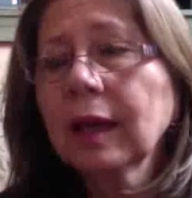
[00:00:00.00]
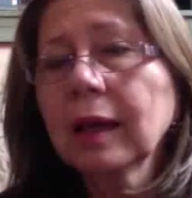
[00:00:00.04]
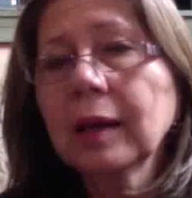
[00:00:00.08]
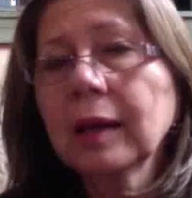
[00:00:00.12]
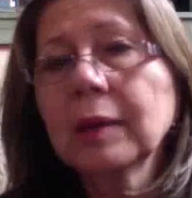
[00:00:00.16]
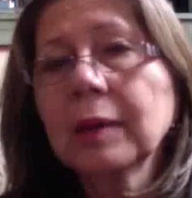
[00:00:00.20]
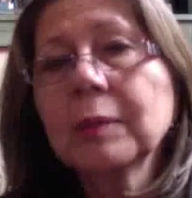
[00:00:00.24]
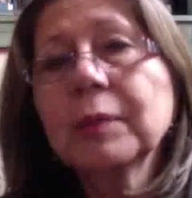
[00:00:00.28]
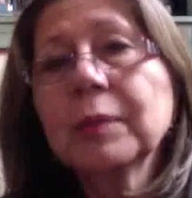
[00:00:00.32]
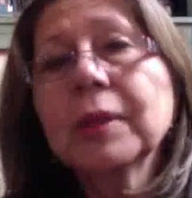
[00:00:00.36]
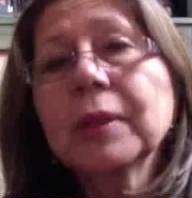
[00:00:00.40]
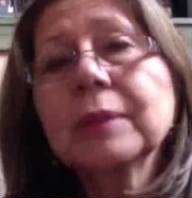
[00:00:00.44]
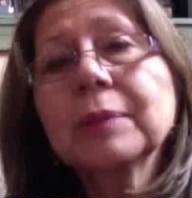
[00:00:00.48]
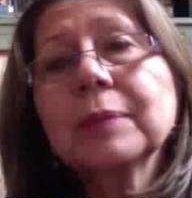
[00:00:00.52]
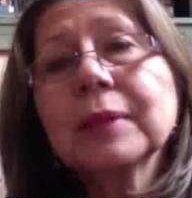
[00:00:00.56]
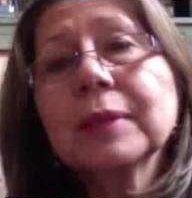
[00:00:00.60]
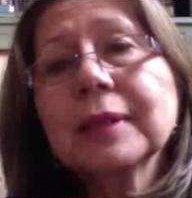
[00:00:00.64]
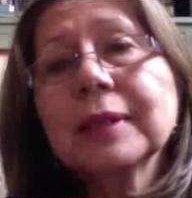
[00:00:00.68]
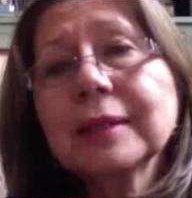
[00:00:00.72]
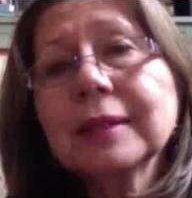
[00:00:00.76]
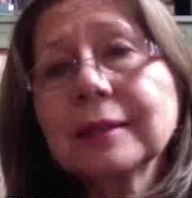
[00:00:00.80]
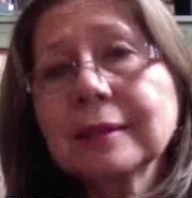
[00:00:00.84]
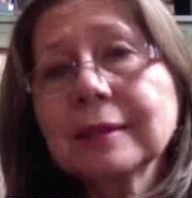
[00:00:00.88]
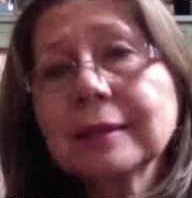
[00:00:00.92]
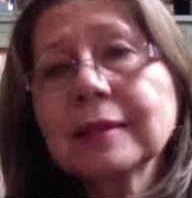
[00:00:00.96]
But
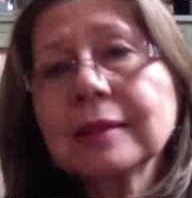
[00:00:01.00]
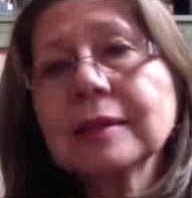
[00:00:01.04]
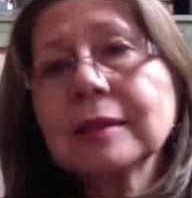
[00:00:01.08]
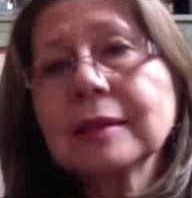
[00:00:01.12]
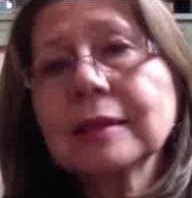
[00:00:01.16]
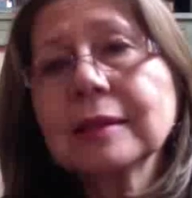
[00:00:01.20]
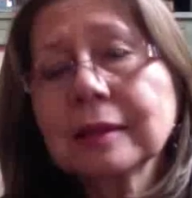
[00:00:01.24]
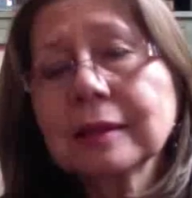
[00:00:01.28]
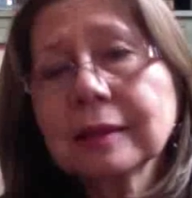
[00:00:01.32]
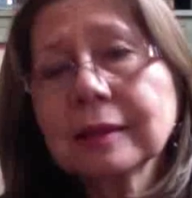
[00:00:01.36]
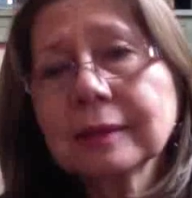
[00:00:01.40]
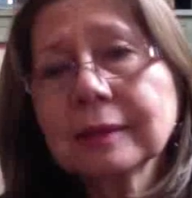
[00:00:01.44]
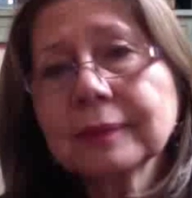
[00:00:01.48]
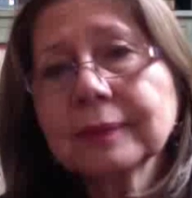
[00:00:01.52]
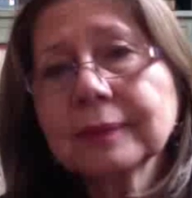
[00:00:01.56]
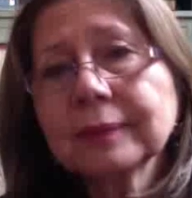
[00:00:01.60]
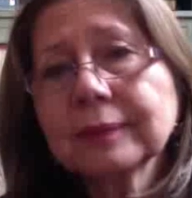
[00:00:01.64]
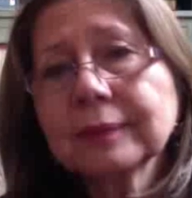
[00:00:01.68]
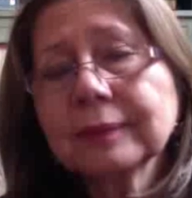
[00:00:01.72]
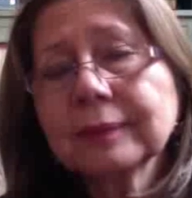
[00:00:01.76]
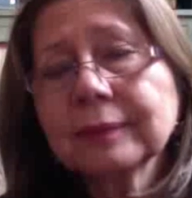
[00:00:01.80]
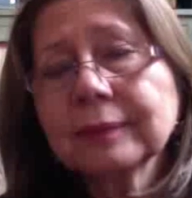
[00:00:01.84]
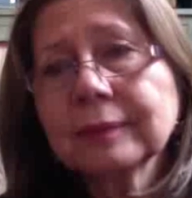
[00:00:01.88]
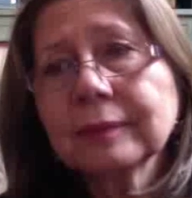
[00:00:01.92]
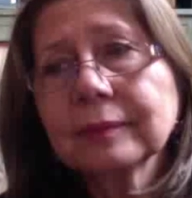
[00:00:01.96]
please listen.
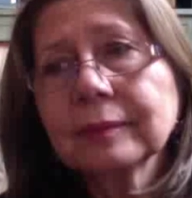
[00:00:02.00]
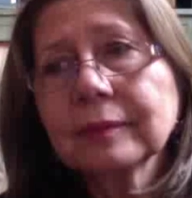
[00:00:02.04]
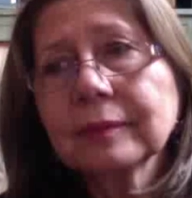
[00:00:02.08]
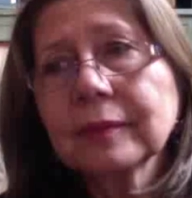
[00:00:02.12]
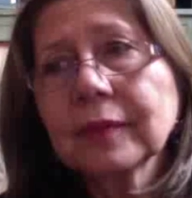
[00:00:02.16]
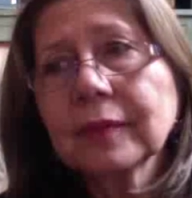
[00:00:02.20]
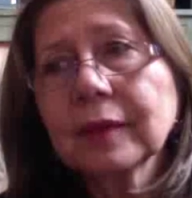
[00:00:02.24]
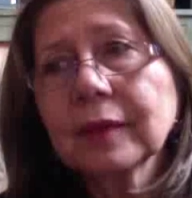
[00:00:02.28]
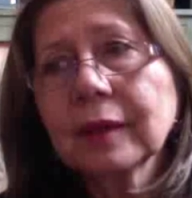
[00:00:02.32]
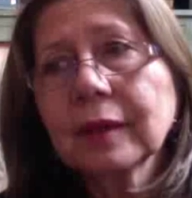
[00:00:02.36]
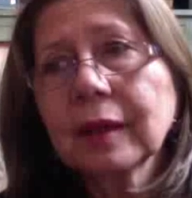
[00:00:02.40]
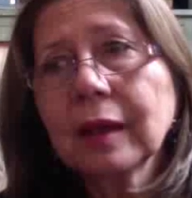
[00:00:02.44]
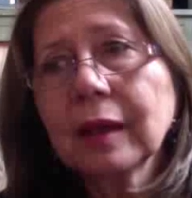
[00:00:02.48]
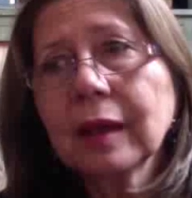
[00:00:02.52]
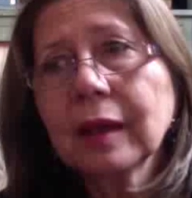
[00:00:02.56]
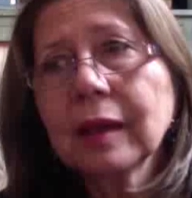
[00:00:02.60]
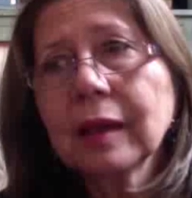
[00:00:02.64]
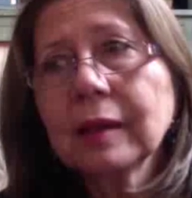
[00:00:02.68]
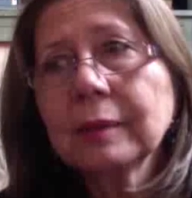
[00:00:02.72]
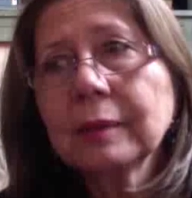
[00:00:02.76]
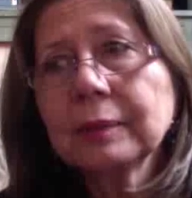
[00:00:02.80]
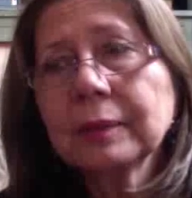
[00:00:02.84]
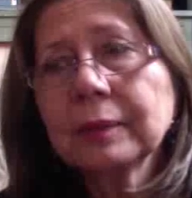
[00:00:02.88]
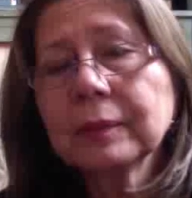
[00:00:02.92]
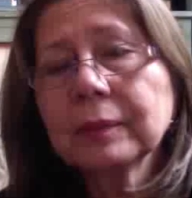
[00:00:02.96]

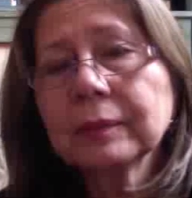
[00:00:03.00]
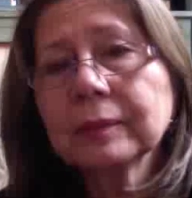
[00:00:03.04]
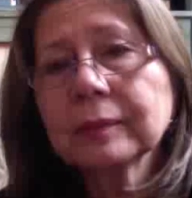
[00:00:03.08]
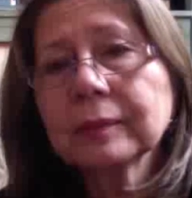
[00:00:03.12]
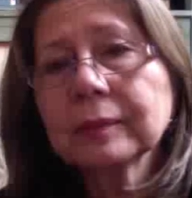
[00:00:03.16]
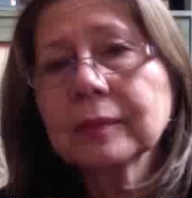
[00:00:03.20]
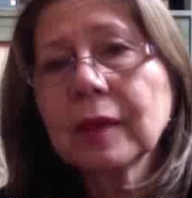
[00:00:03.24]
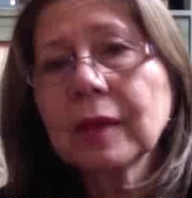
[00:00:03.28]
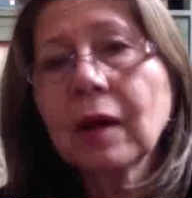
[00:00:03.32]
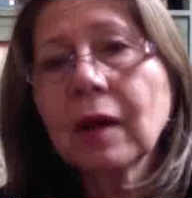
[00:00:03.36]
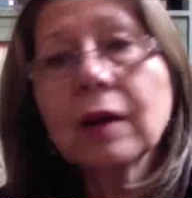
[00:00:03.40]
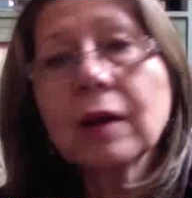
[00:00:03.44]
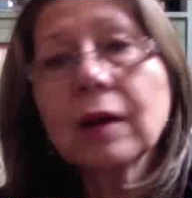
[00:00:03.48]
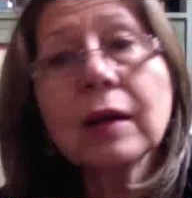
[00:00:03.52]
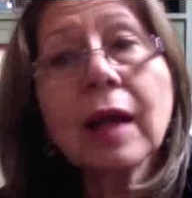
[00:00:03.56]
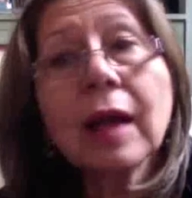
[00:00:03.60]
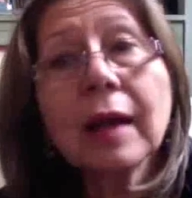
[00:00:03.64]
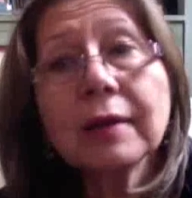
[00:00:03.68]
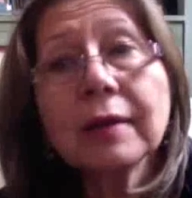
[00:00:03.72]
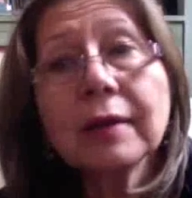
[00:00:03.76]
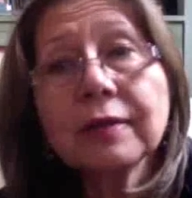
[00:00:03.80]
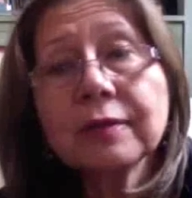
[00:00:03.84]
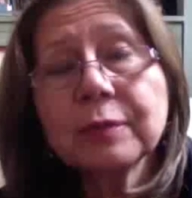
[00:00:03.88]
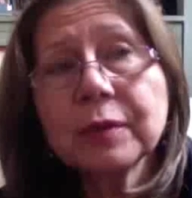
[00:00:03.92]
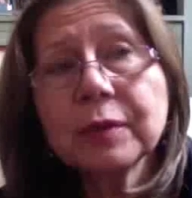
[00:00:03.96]
Um, our
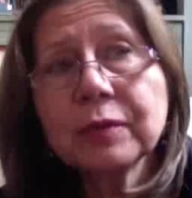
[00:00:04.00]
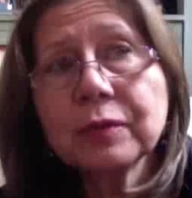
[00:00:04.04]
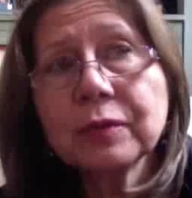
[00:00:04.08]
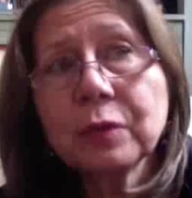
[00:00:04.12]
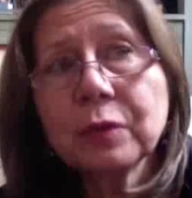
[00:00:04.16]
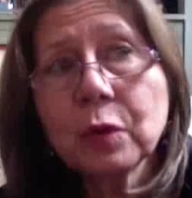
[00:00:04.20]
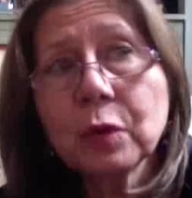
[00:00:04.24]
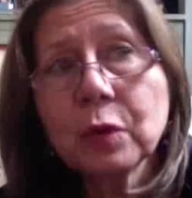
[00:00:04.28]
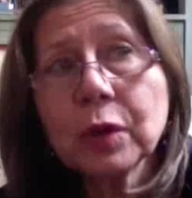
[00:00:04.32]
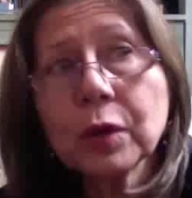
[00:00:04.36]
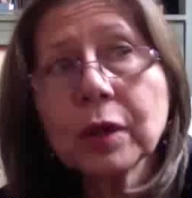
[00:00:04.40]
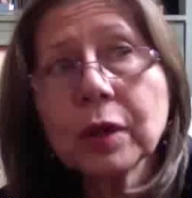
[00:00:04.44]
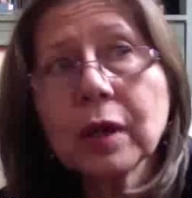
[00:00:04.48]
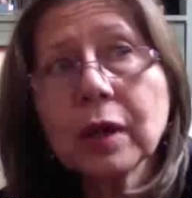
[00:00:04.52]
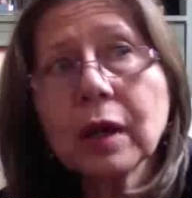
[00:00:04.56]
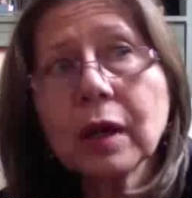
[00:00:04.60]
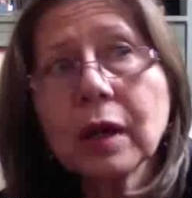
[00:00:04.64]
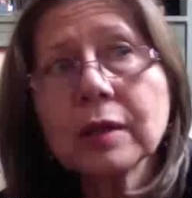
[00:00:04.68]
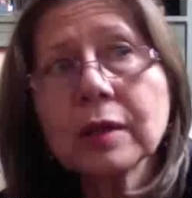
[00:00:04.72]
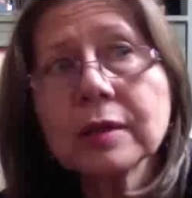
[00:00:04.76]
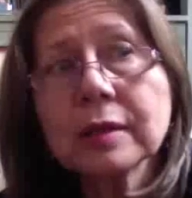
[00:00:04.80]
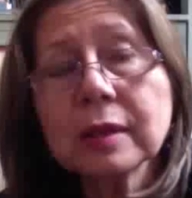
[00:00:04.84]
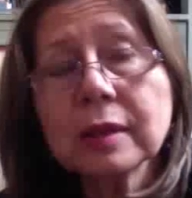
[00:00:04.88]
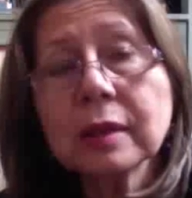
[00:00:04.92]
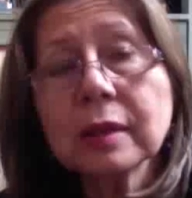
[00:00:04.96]
life before our
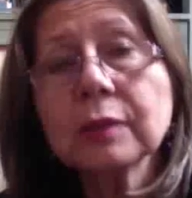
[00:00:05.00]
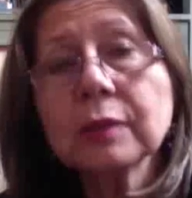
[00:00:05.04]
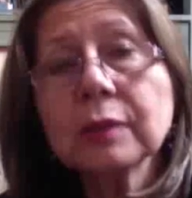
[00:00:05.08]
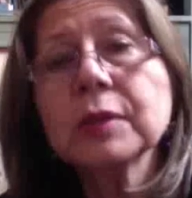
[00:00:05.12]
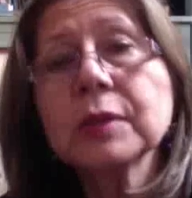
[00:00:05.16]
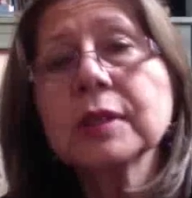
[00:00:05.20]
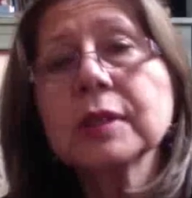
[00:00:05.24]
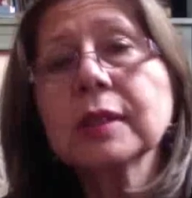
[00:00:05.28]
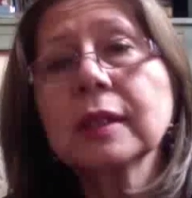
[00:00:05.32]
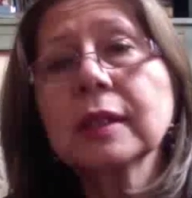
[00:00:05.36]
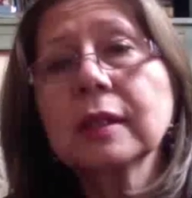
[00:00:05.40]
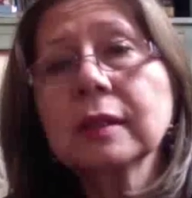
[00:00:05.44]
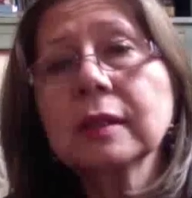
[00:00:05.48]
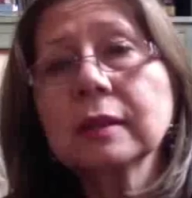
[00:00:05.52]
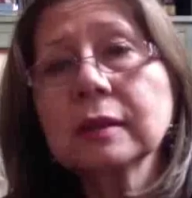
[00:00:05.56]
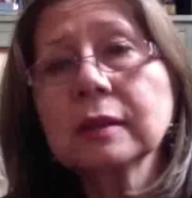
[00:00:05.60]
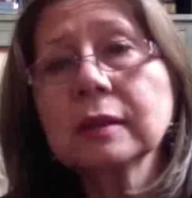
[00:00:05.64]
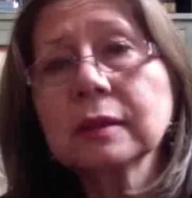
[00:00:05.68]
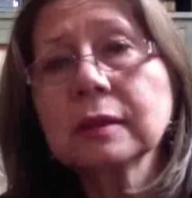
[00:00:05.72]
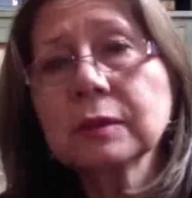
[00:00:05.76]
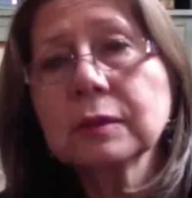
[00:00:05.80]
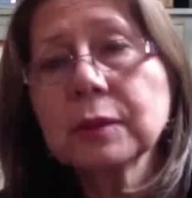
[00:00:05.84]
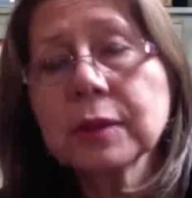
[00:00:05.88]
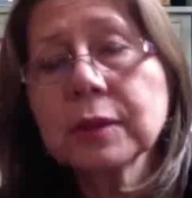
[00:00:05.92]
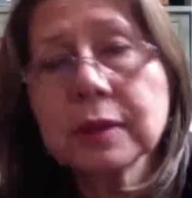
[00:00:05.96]
son was
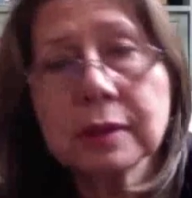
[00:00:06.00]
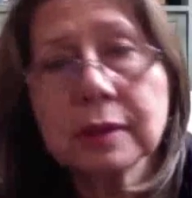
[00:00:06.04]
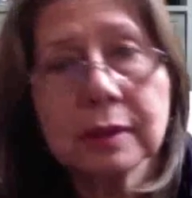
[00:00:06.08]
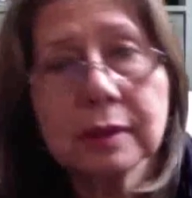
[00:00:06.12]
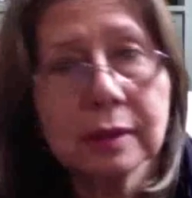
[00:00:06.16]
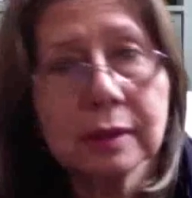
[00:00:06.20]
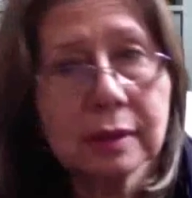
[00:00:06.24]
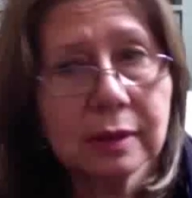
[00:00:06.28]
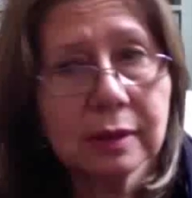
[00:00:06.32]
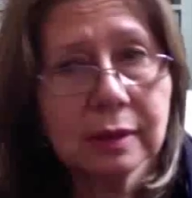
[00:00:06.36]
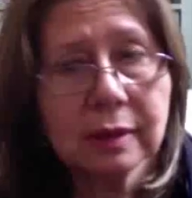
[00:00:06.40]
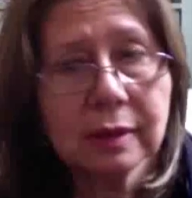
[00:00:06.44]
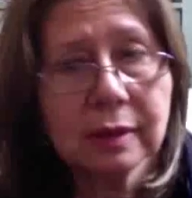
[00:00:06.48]
killed was